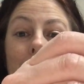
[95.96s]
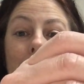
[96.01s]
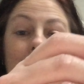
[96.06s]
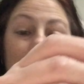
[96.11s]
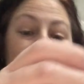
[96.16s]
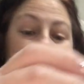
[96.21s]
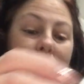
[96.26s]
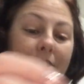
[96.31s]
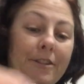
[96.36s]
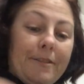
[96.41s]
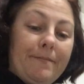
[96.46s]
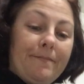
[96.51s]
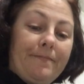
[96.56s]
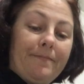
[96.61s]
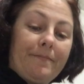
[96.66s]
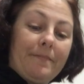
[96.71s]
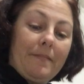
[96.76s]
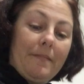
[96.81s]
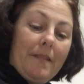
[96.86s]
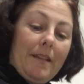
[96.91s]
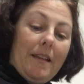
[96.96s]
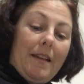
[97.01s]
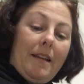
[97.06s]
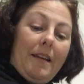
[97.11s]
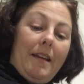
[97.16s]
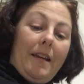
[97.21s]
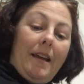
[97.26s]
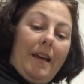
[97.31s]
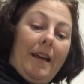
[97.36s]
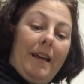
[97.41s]
I love it.
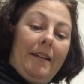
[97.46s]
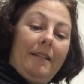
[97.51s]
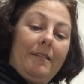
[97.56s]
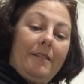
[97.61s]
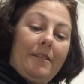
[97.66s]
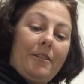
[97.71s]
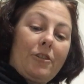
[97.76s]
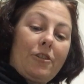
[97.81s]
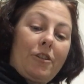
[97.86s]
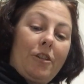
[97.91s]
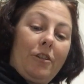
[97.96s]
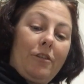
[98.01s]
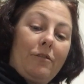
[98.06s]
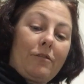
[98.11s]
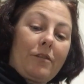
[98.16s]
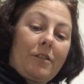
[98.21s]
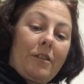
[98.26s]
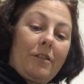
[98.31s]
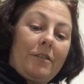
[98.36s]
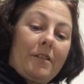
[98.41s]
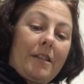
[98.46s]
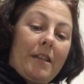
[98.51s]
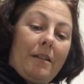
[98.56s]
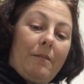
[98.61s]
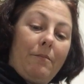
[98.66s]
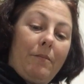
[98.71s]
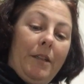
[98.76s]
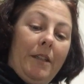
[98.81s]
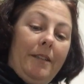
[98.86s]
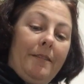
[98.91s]
And she also
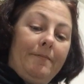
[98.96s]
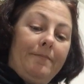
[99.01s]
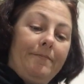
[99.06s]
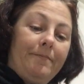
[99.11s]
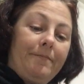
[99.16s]
sent me